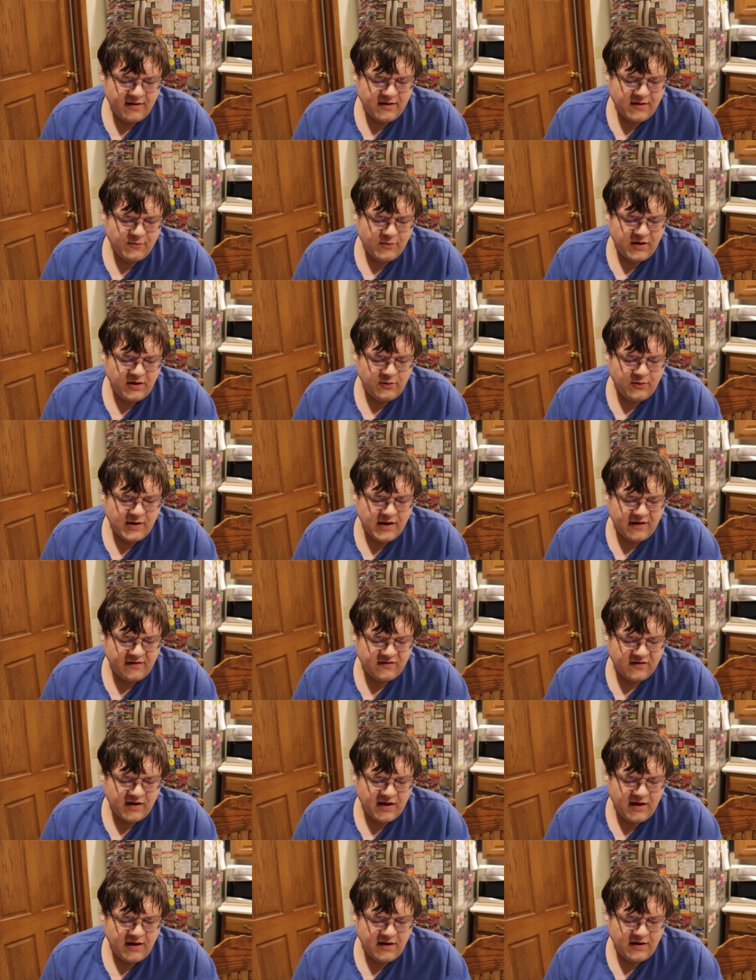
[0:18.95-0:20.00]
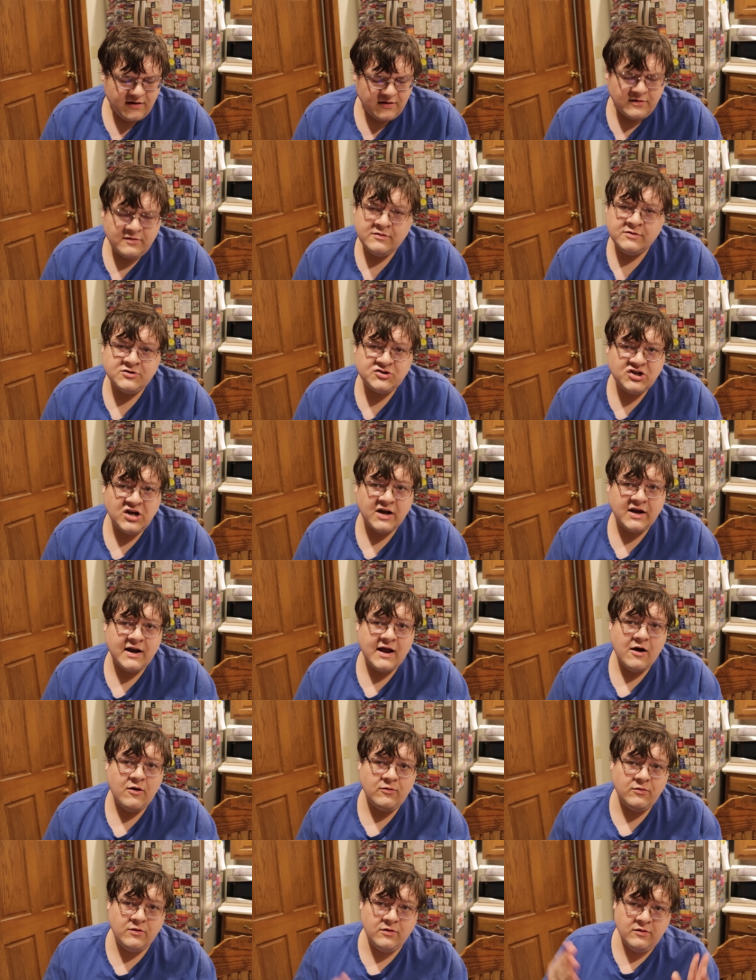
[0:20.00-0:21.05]
That way you guys can check it
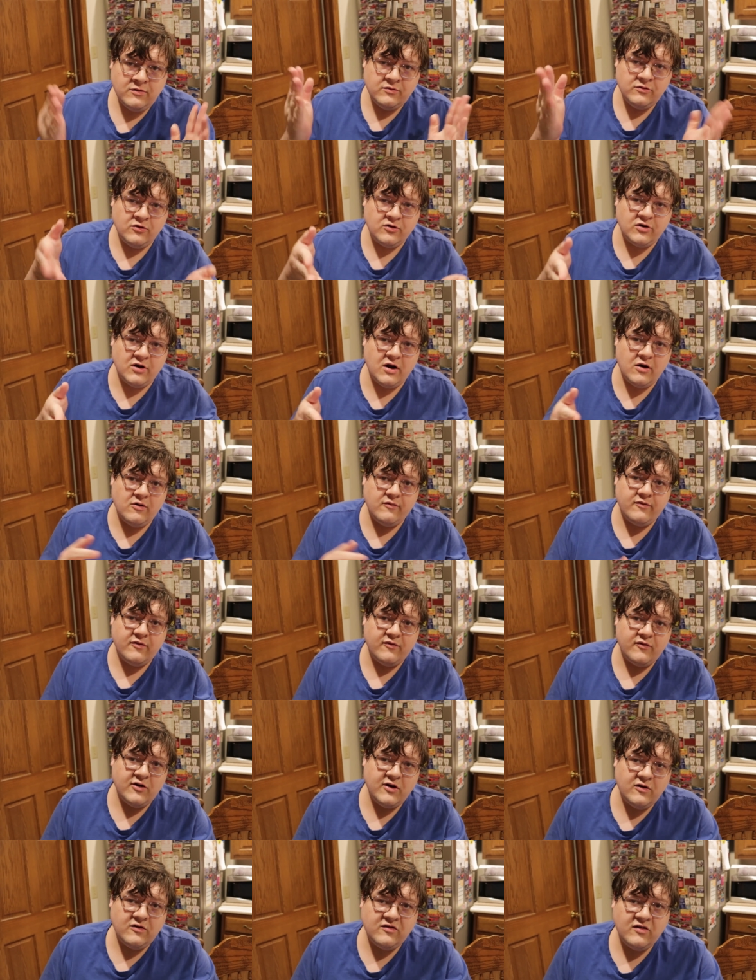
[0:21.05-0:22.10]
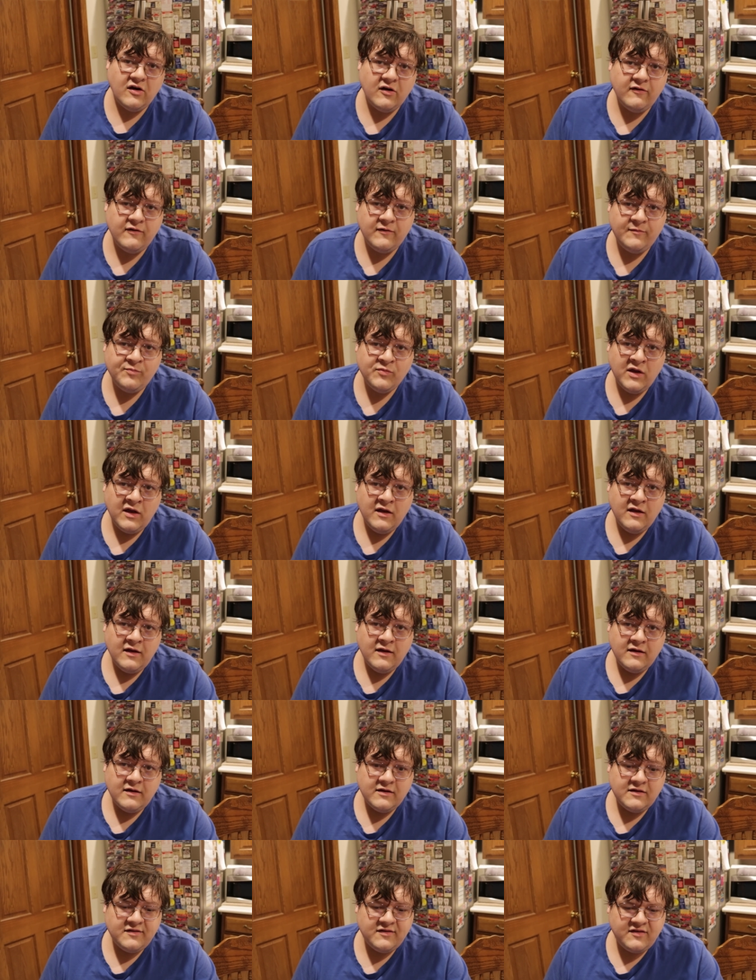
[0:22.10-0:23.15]
out, look it on over for yourself,
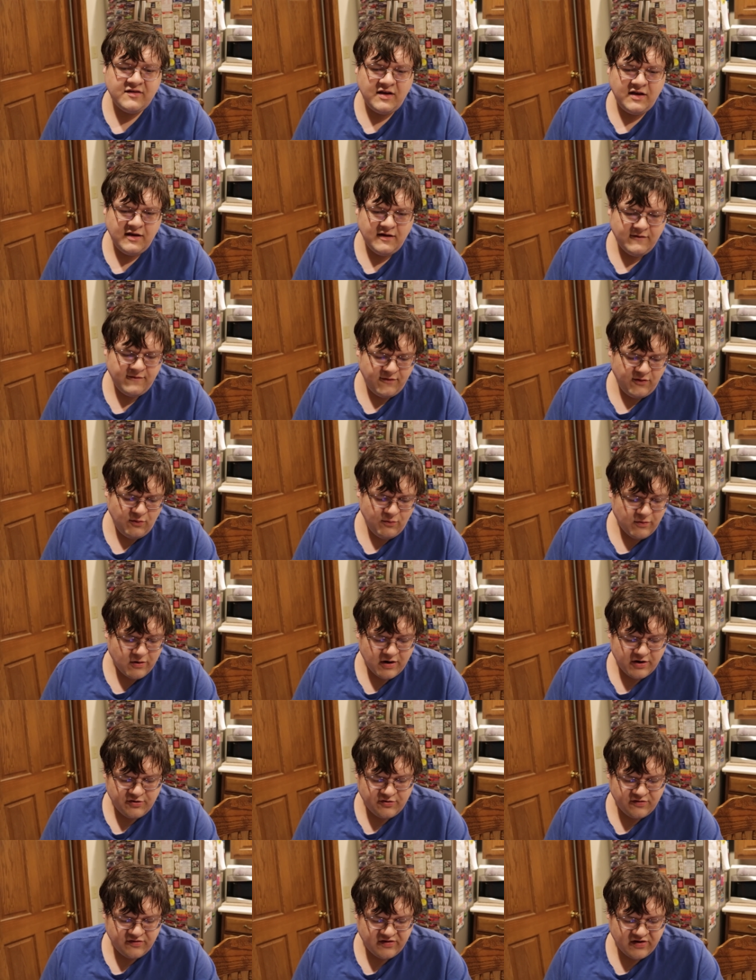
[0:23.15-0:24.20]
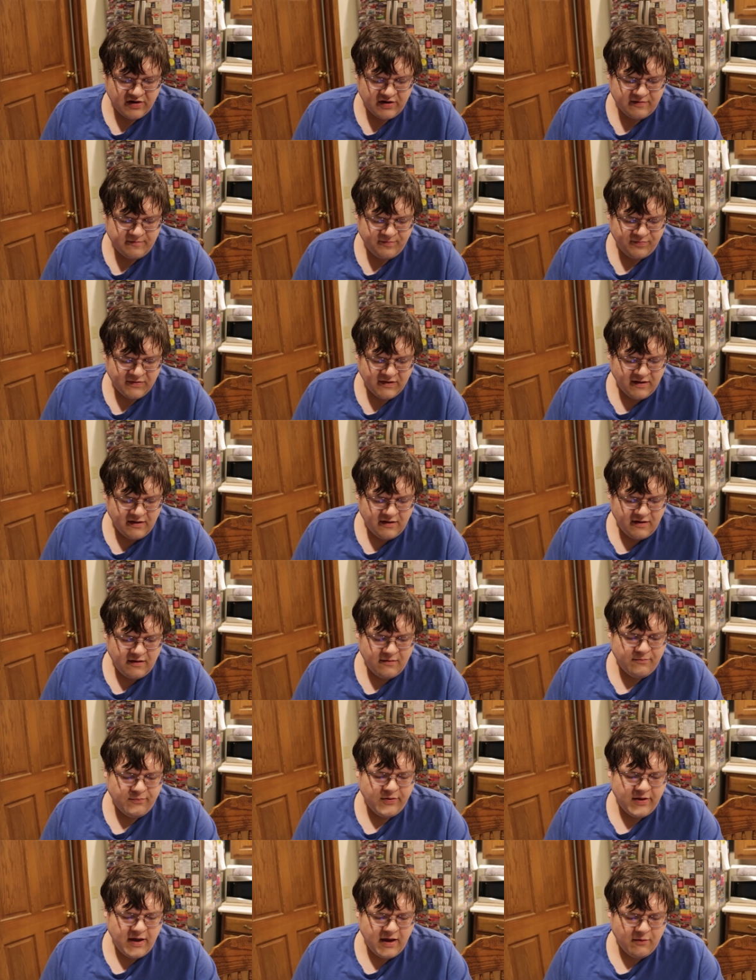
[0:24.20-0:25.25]
and see if you are interested in
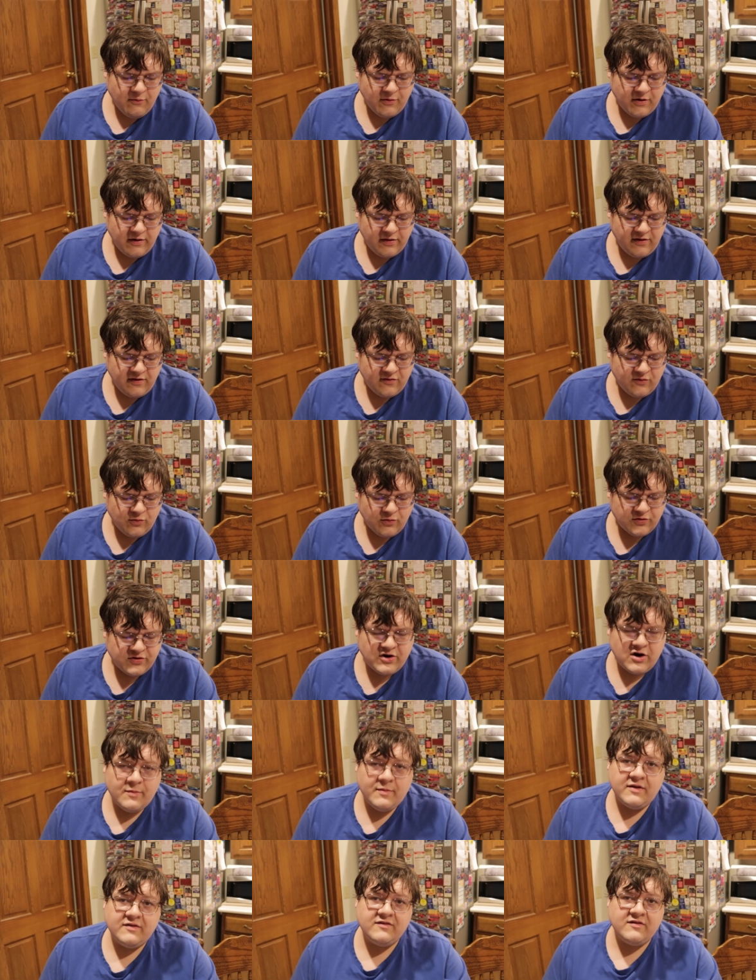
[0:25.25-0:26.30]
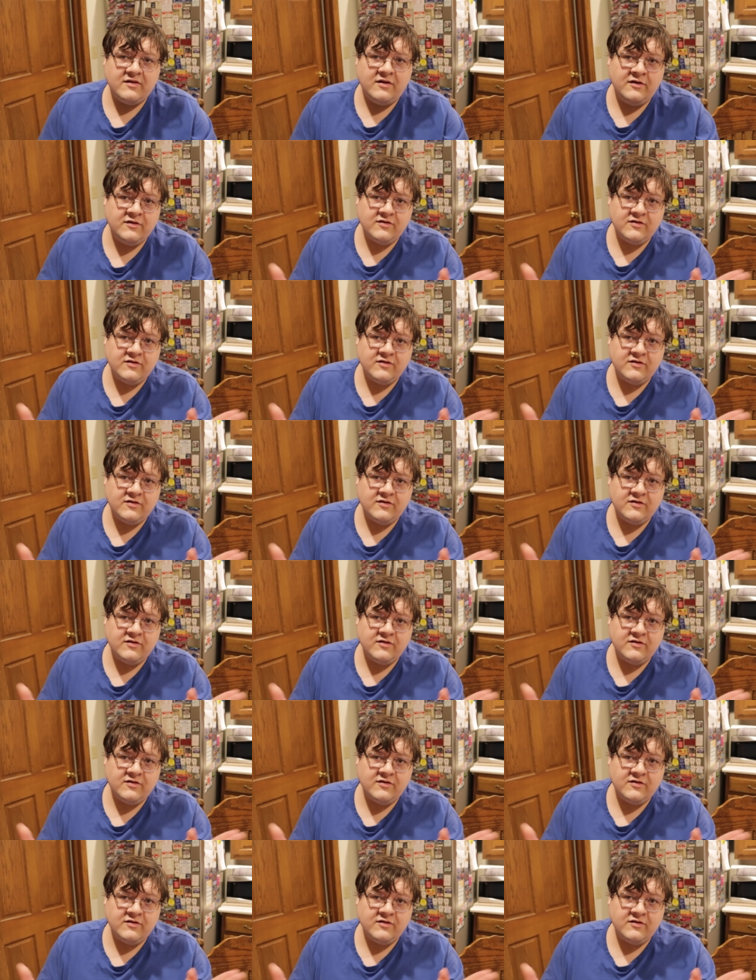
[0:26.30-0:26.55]
playing in one of these cool tournaments.